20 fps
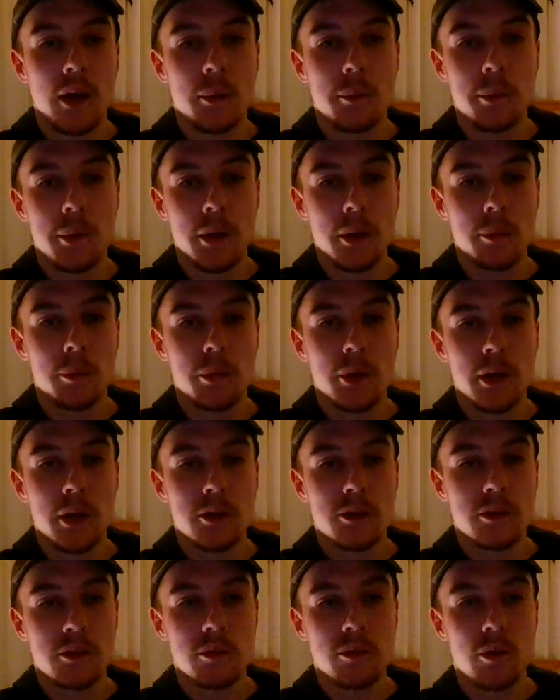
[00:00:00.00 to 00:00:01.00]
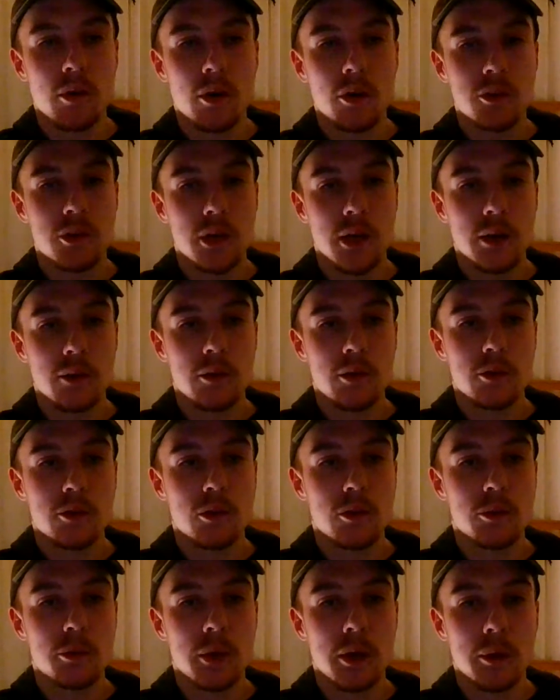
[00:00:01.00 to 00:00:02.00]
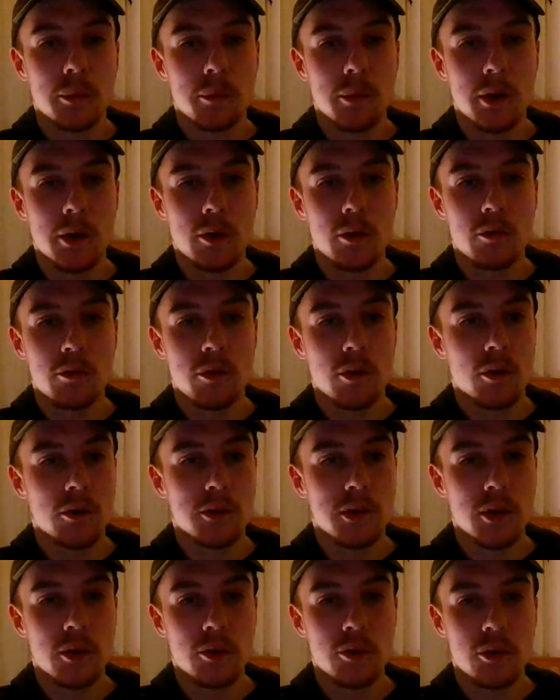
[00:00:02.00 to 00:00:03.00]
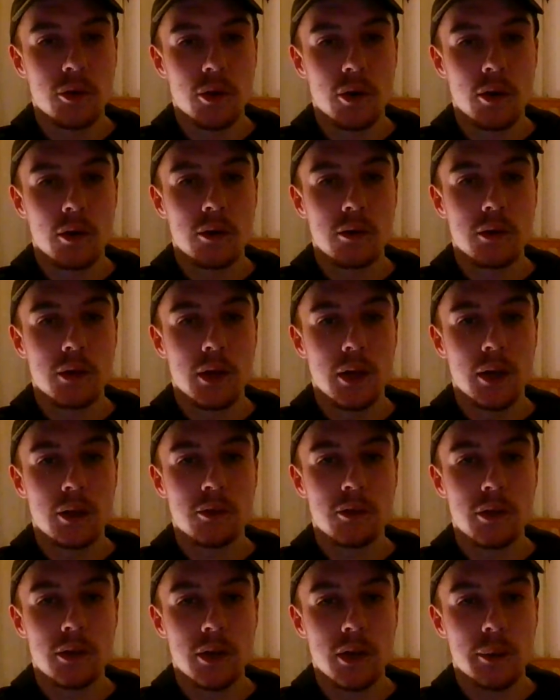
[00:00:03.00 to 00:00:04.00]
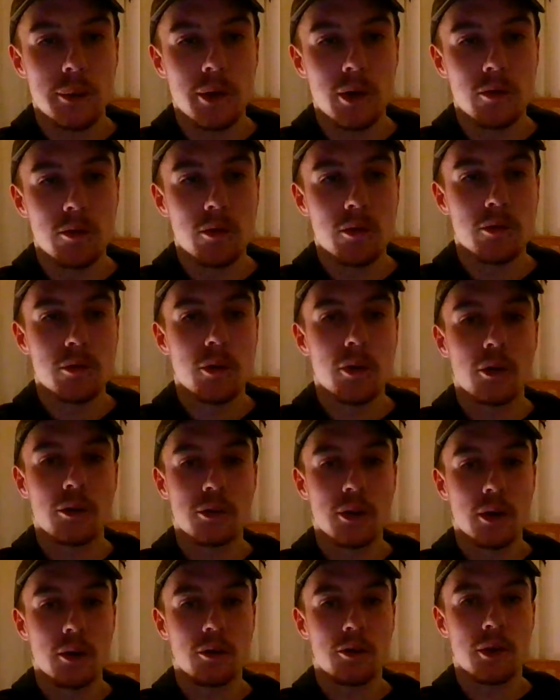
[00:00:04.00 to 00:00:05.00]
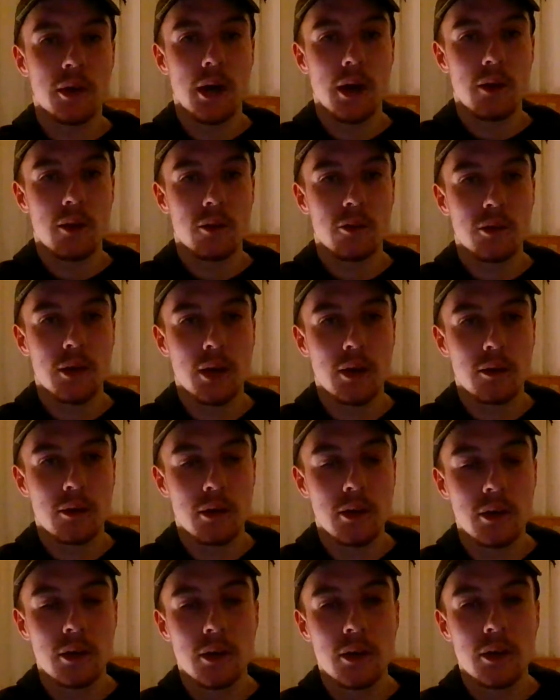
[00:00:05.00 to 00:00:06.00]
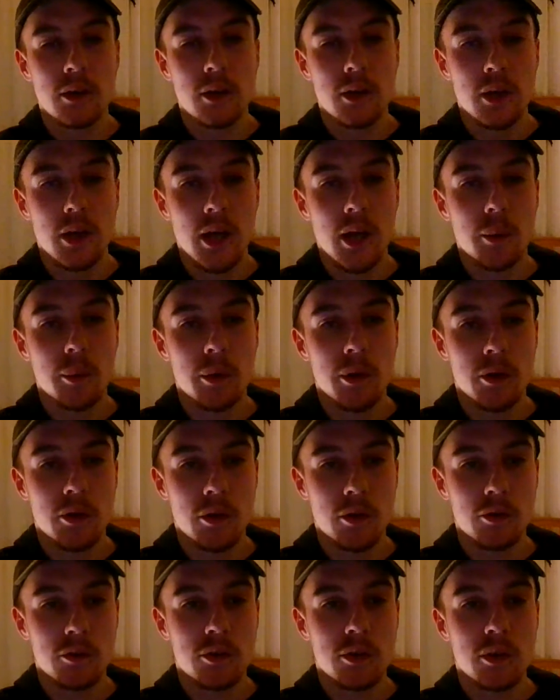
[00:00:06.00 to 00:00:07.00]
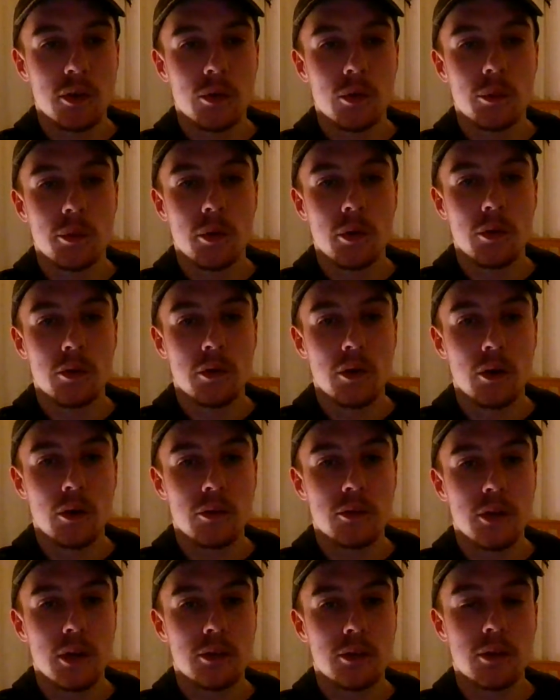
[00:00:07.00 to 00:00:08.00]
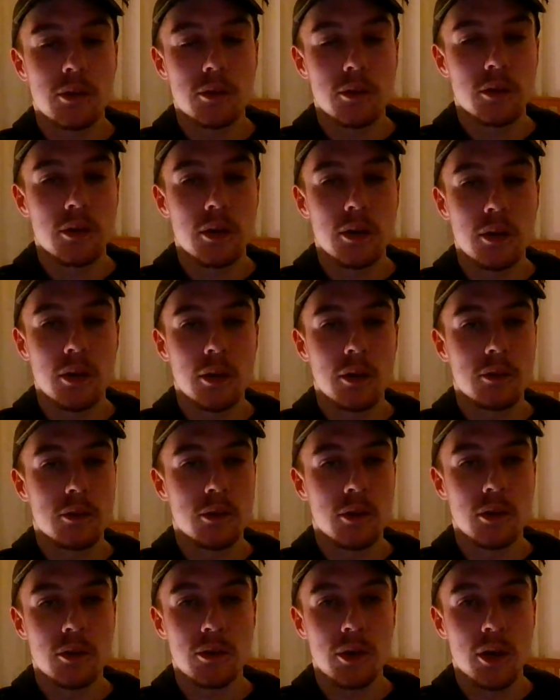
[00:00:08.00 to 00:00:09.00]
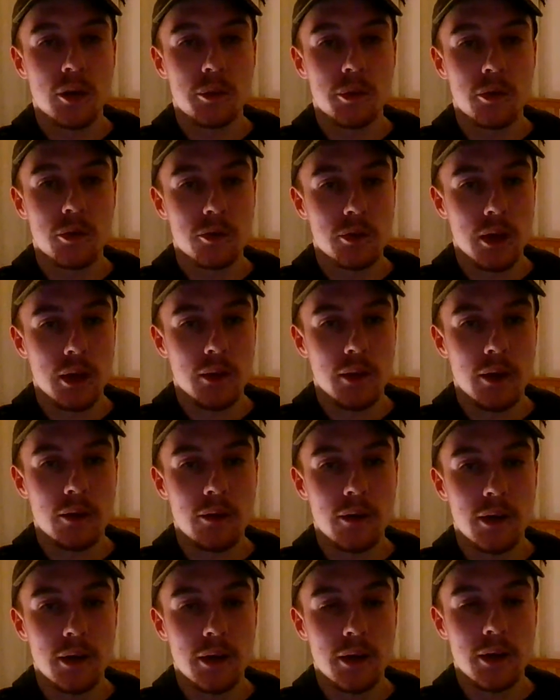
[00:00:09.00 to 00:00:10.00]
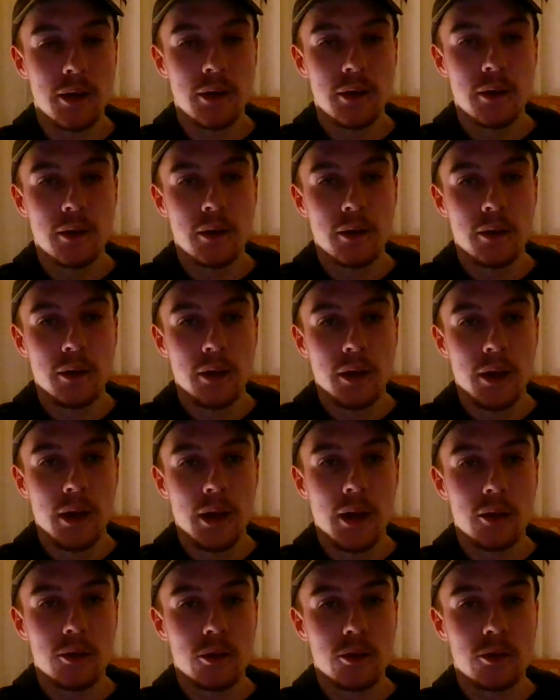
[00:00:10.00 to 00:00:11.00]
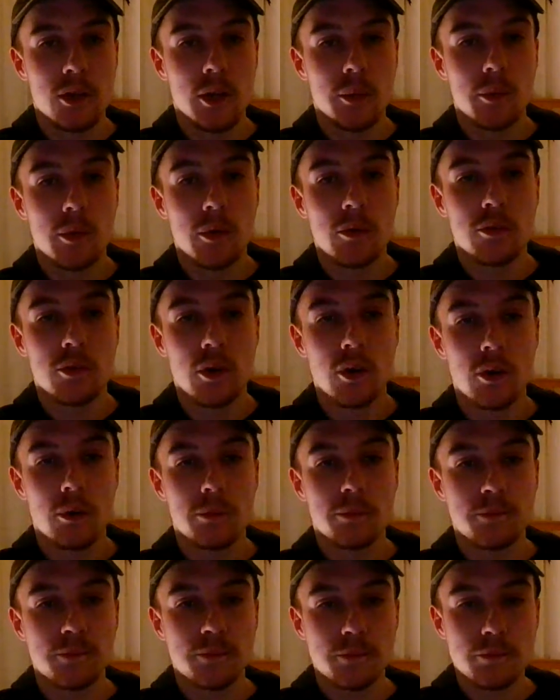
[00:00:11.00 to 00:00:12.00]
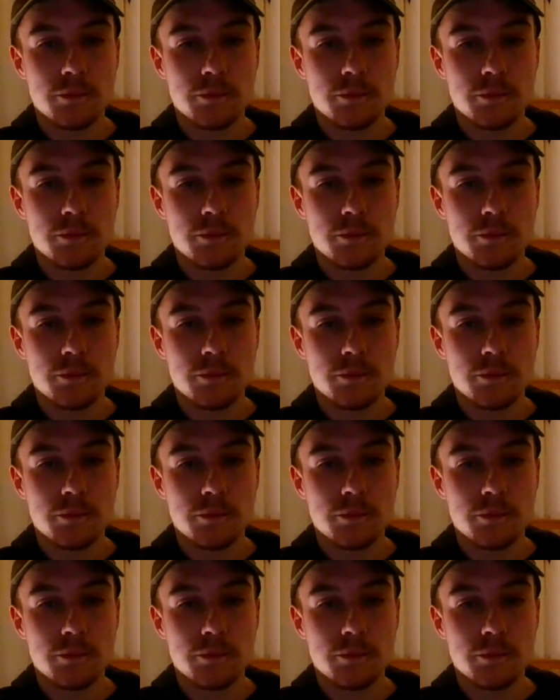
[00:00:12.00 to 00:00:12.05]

being patient, forcing errors, doesn't make many unforced errors at all, a single amount of unforced errors in either set. When you consider they were both long sets, it's an incredible stat, that, really. So she moves on